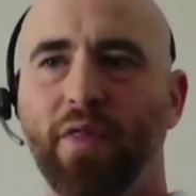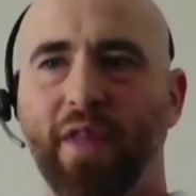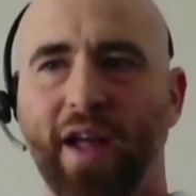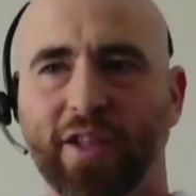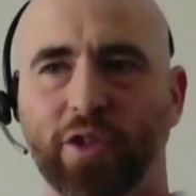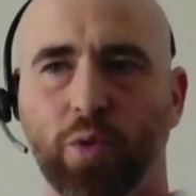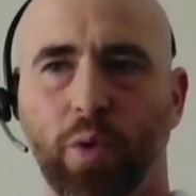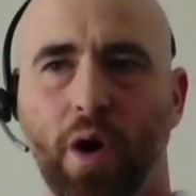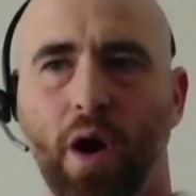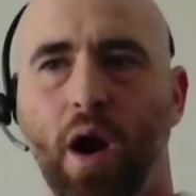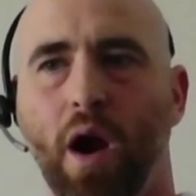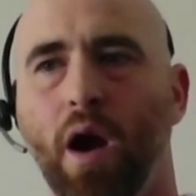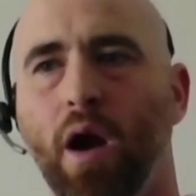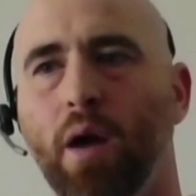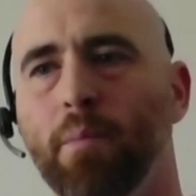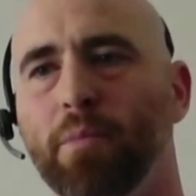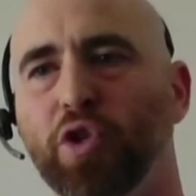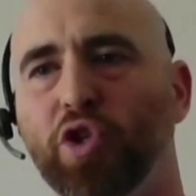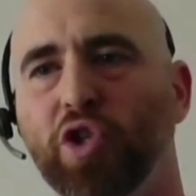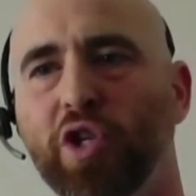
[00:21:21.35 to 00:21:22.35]
That's where
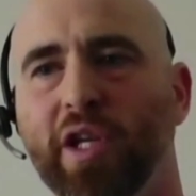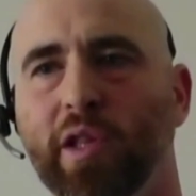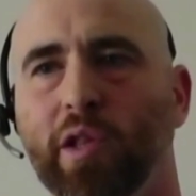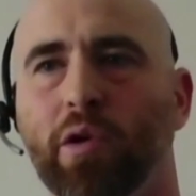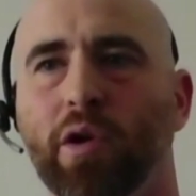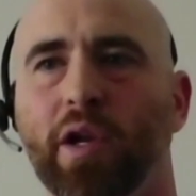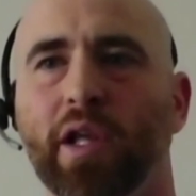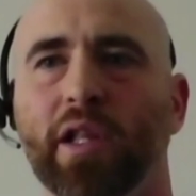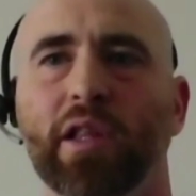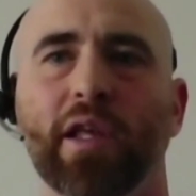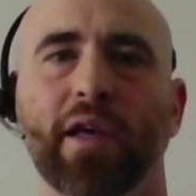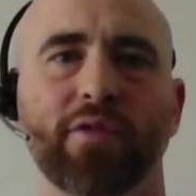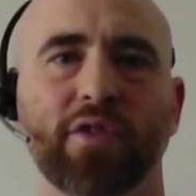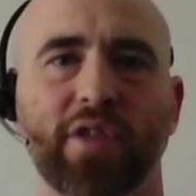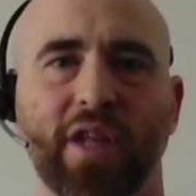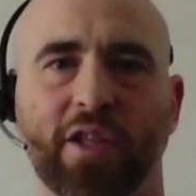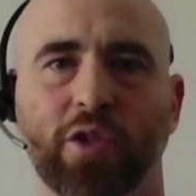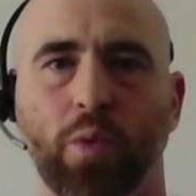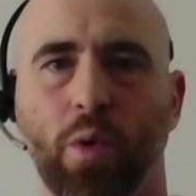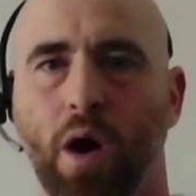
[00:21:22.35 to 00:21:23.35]
our machine learning
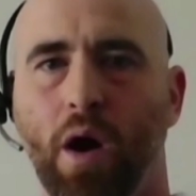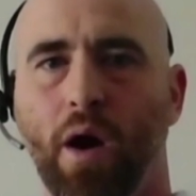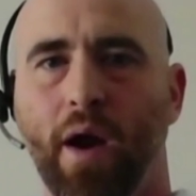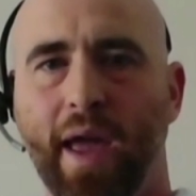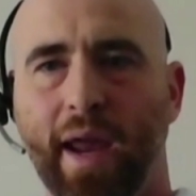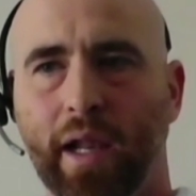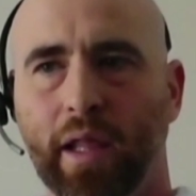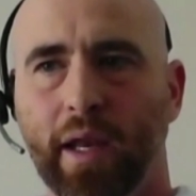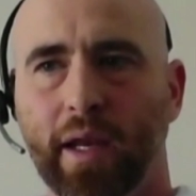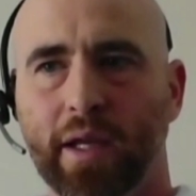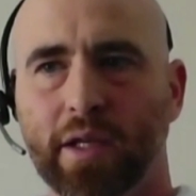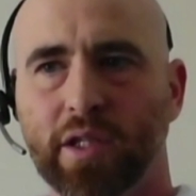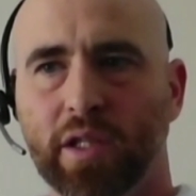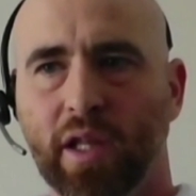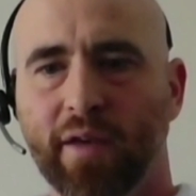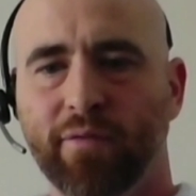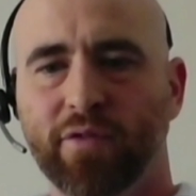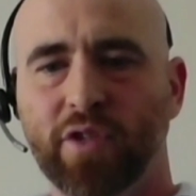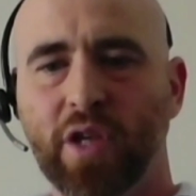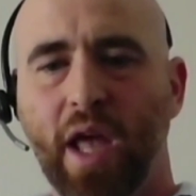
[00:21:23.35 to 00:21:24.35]
lives. That's where our analytics
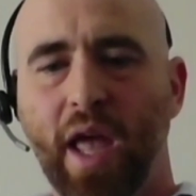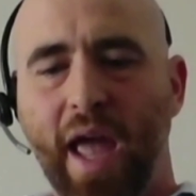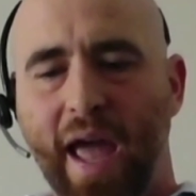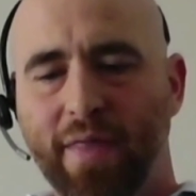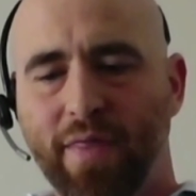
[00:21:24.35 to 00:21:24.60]
lives.